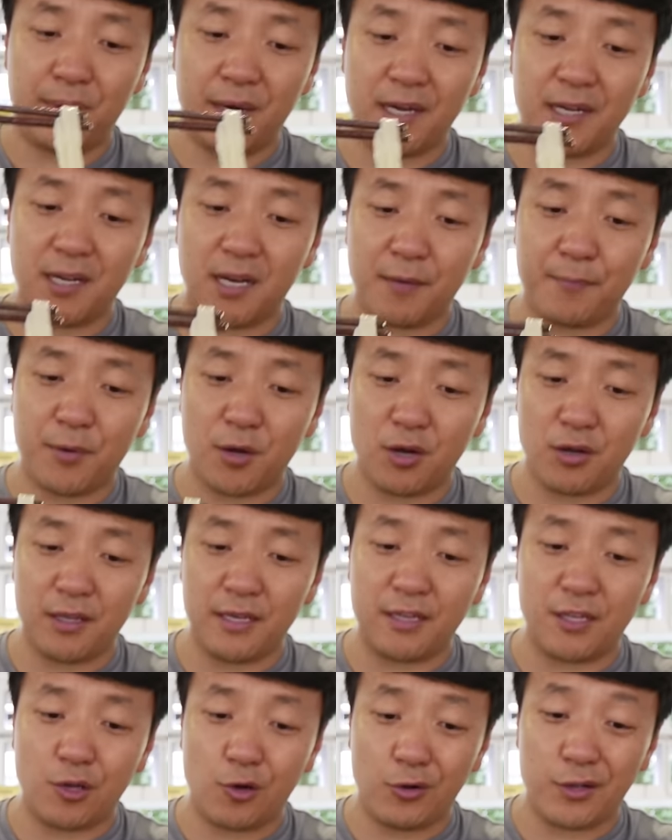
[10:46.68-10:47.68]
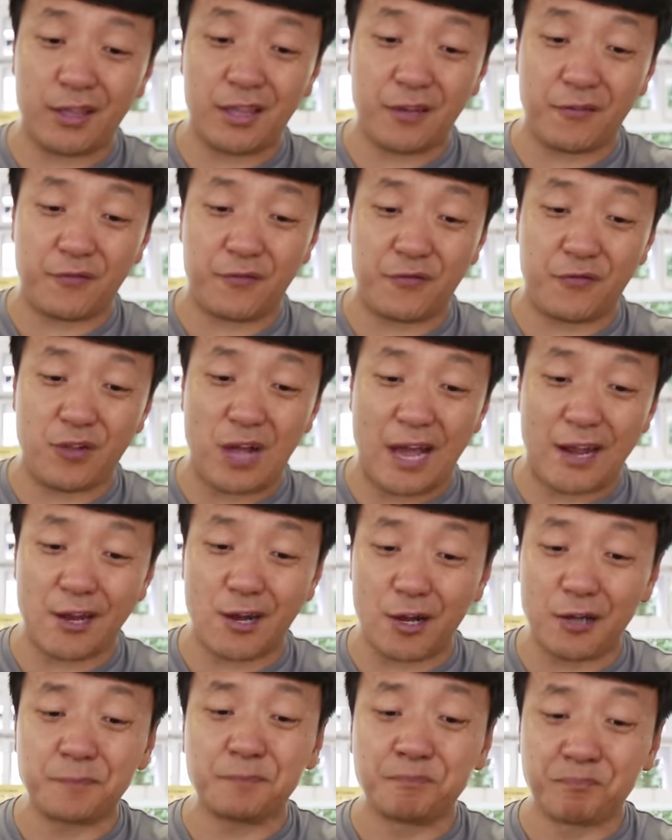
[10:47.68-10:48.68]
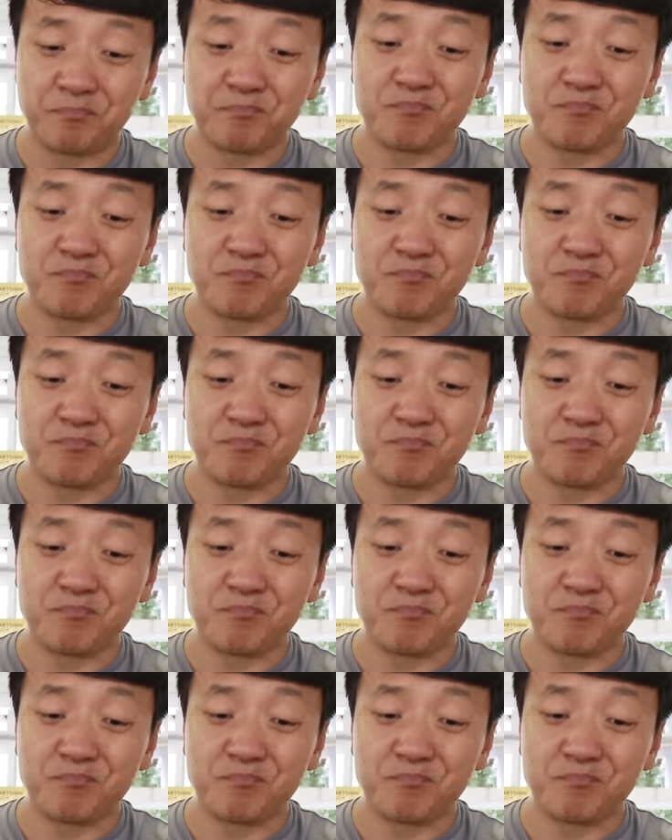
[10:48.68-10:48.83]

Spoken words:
but apparently the only thing flat here